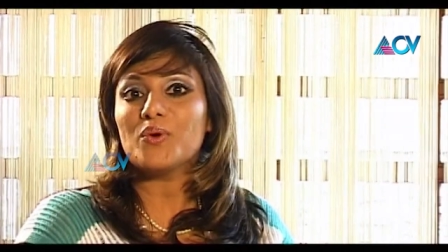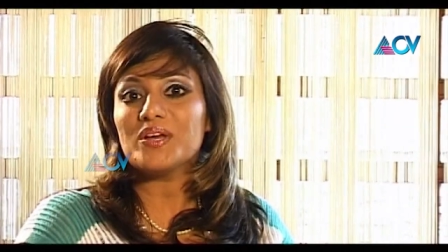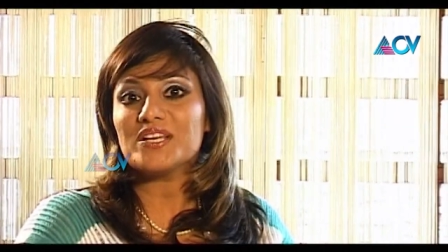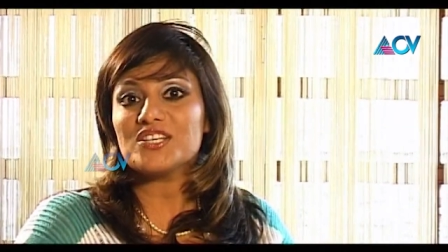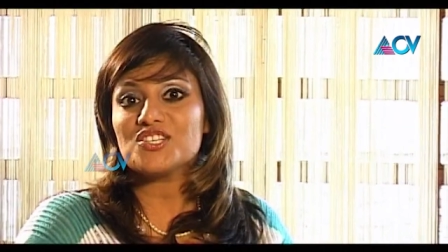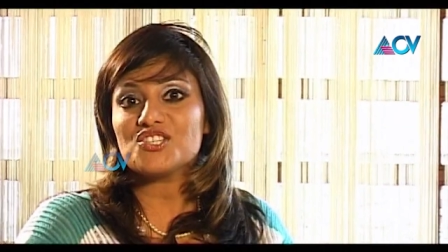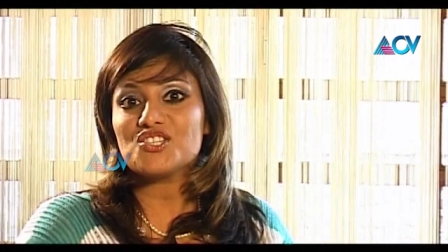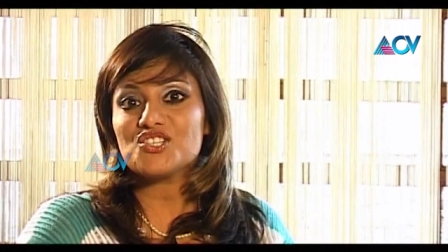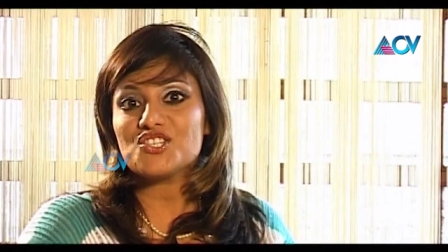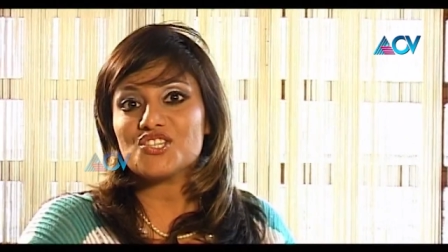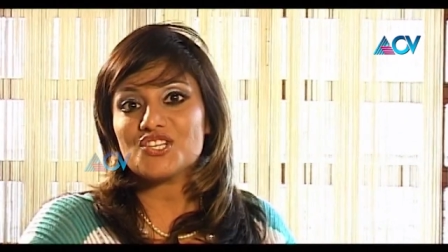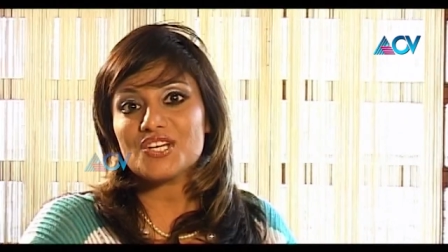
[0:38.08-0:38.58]

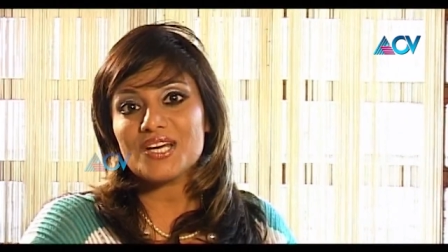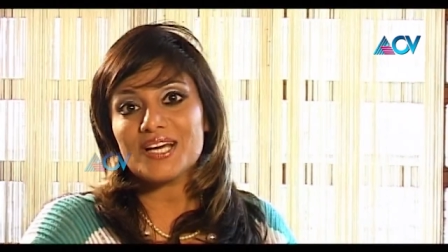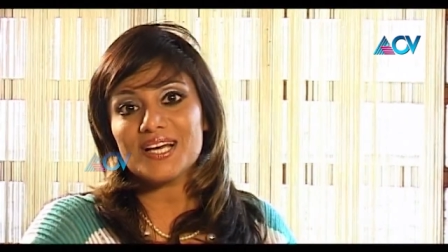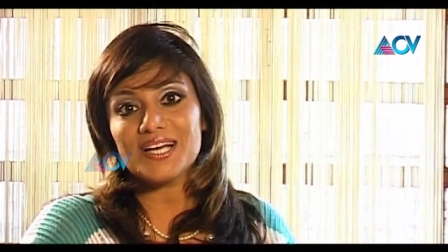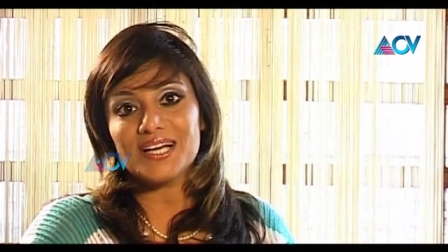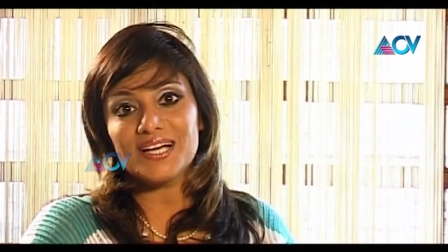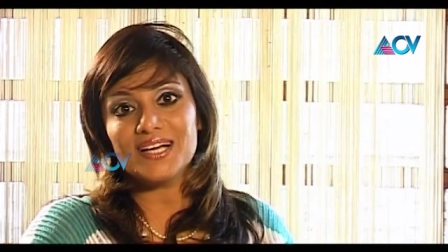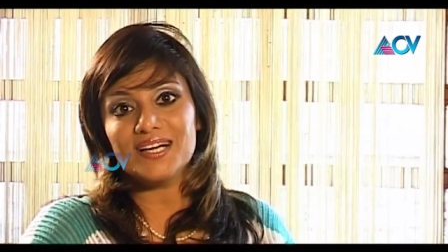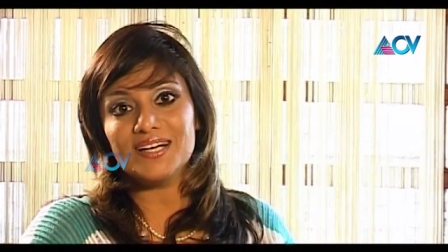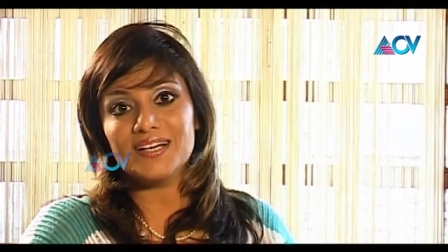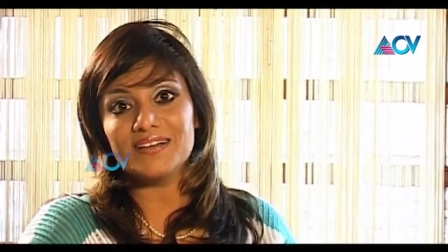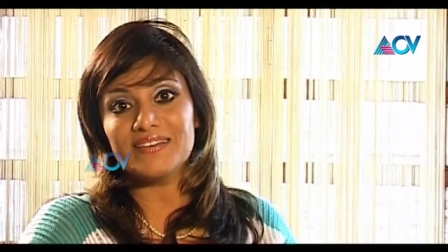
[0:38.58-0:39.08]
which
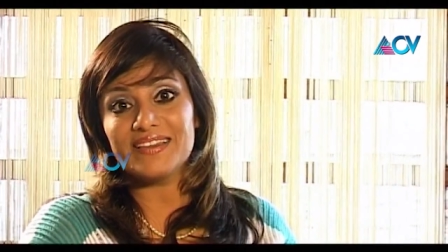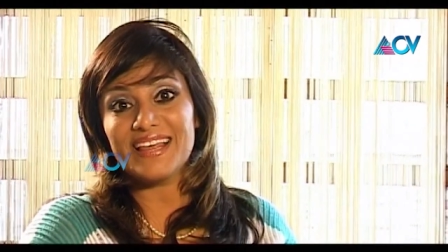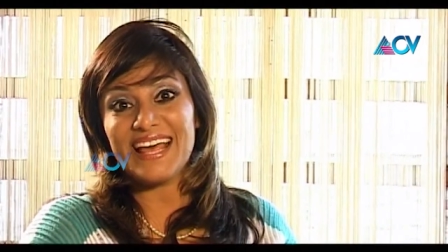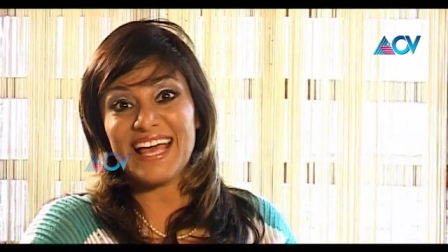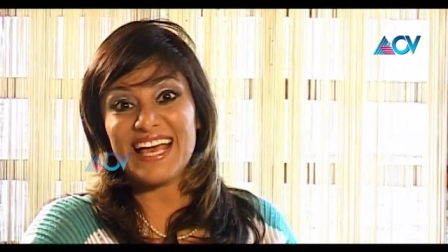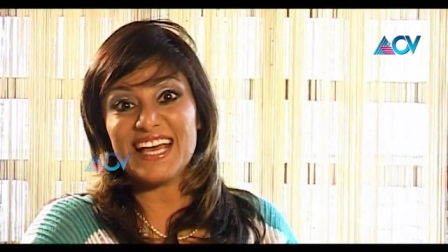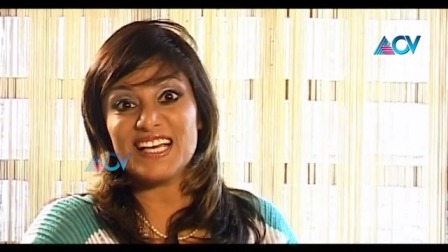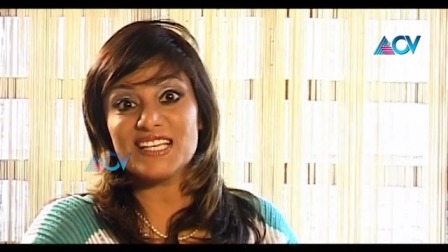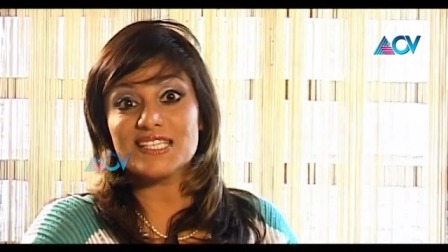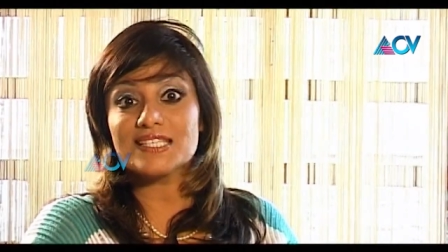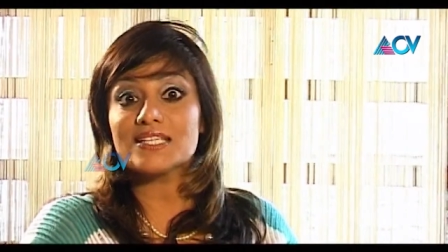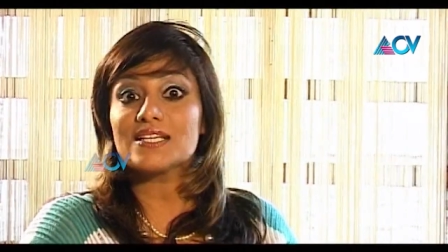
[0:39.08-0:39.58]
uh, the
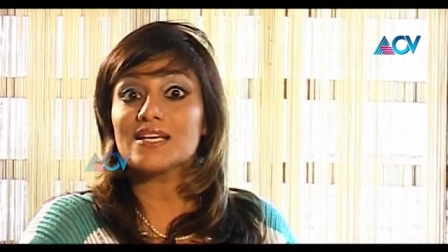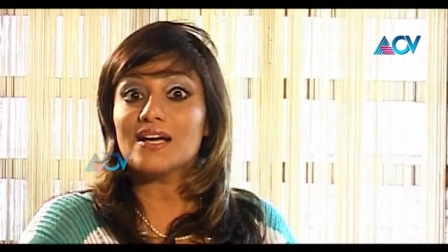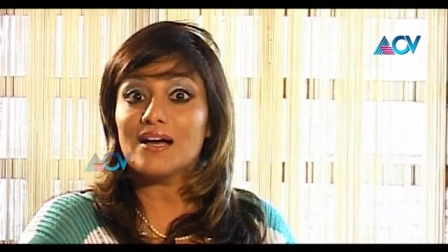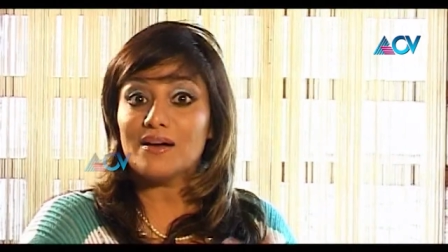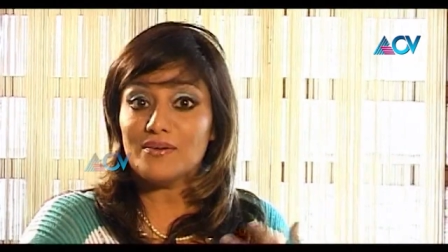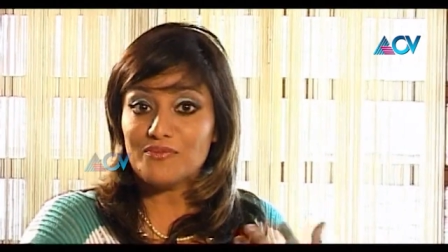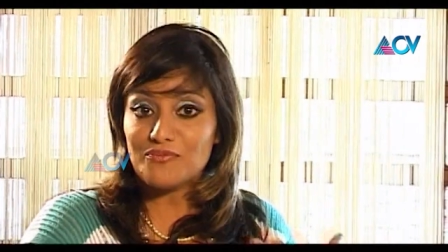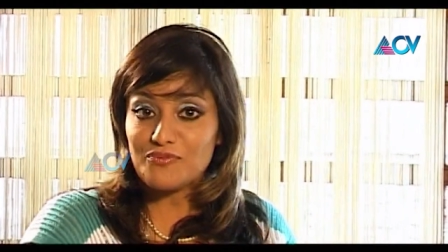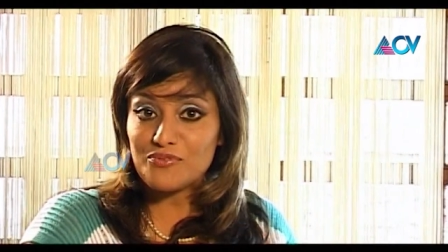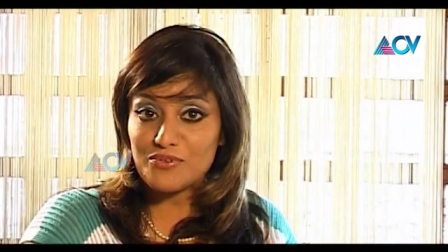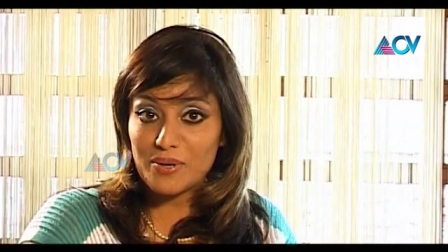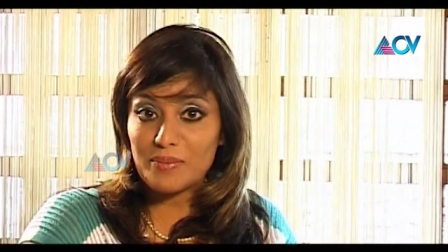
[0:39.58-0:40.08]
eggs
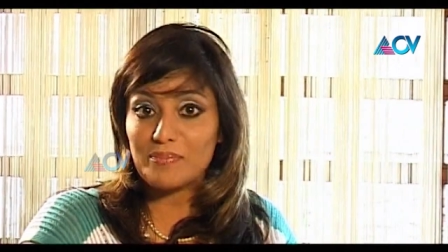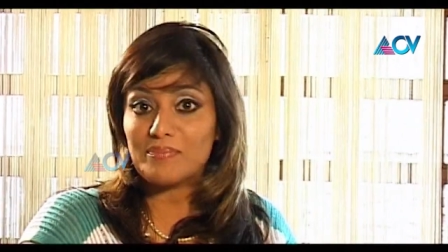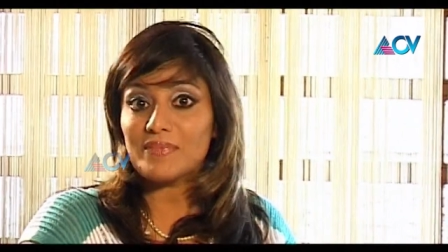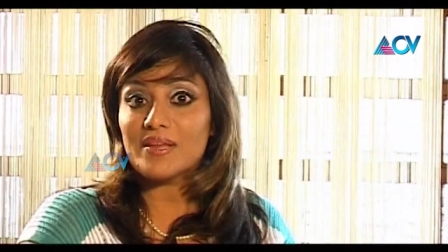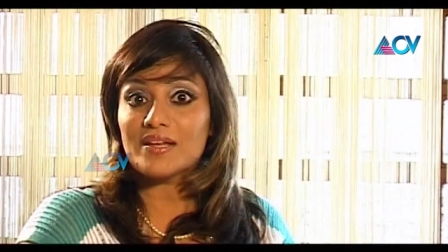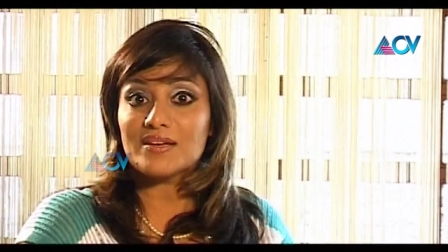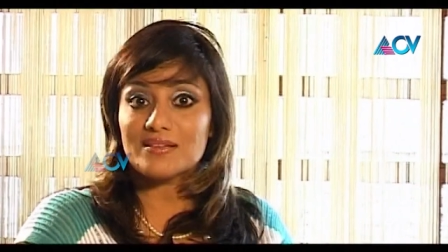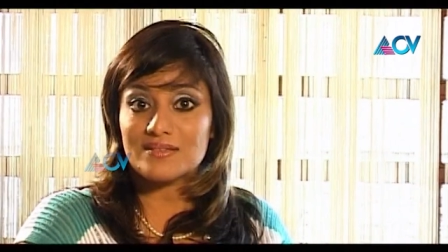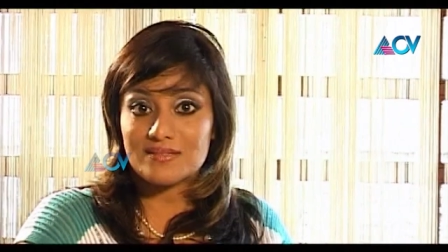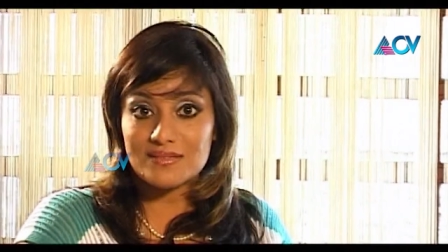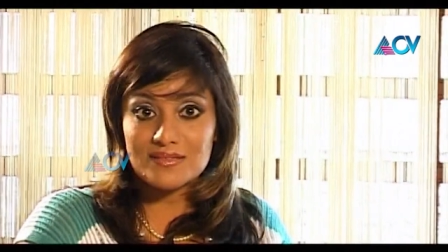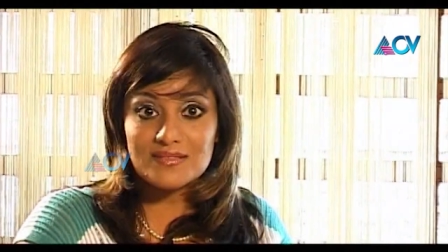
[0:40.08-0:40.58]
come from,
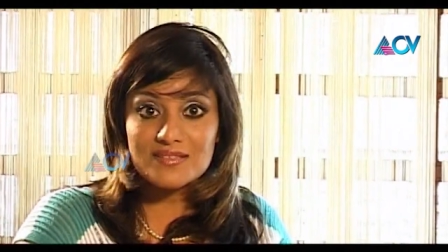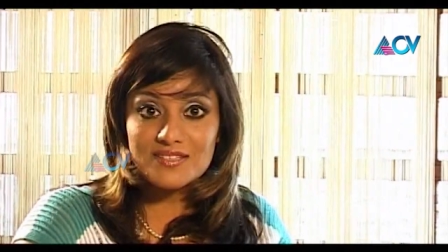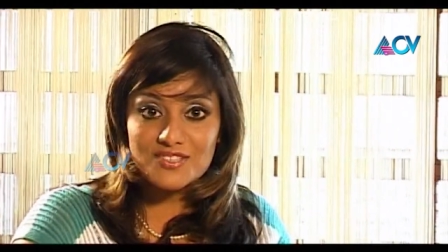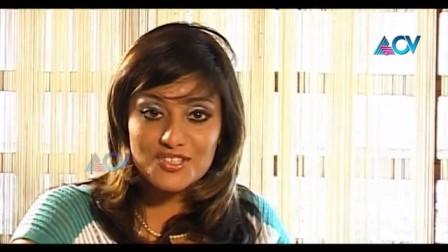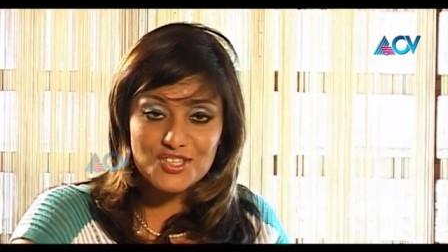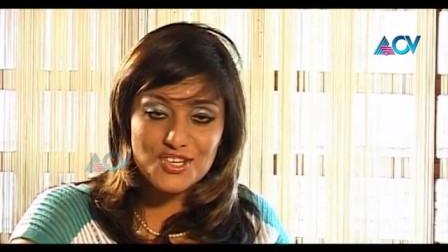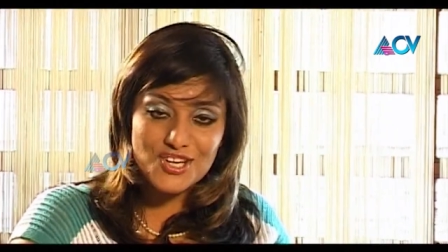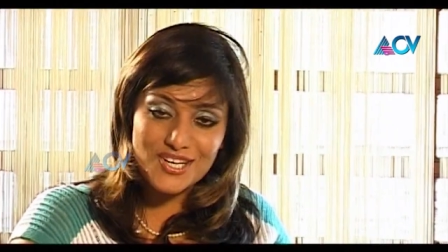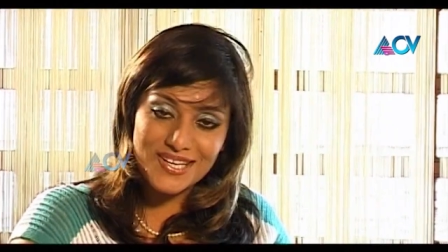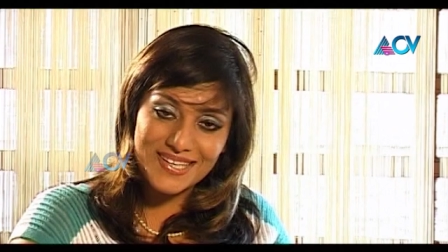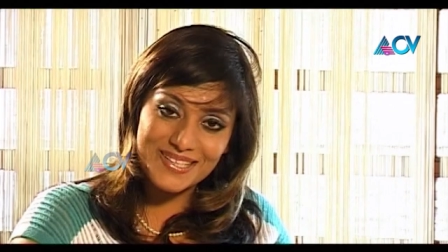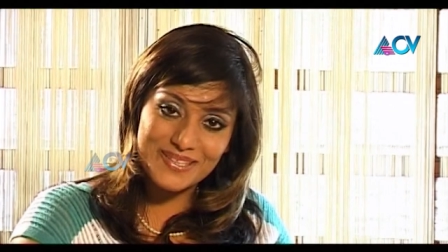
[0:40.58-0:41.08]
that is the
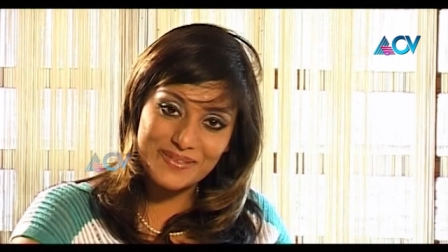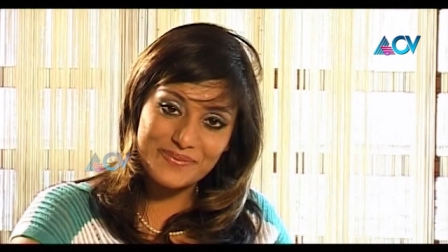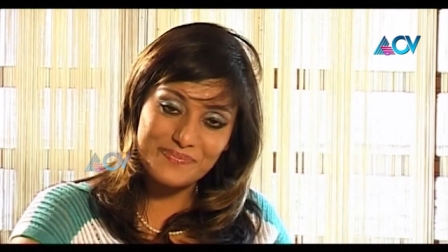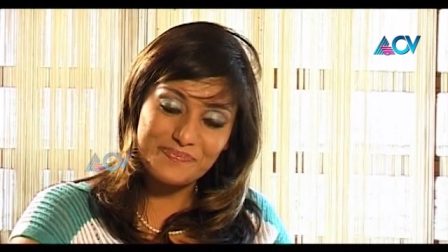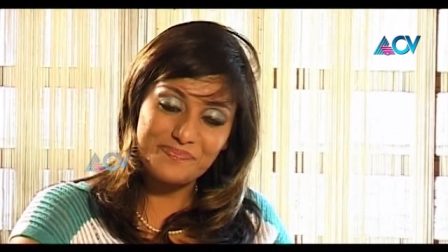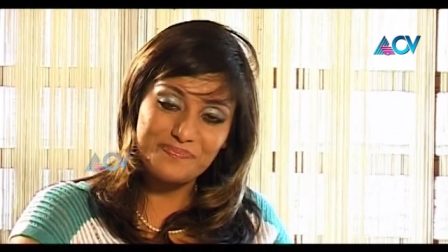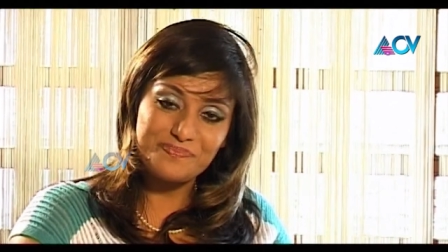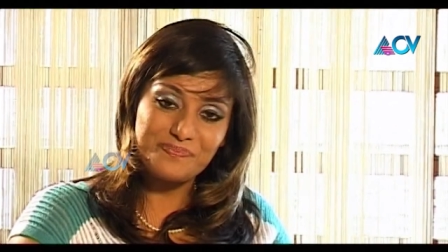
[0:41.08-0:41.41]
chicken.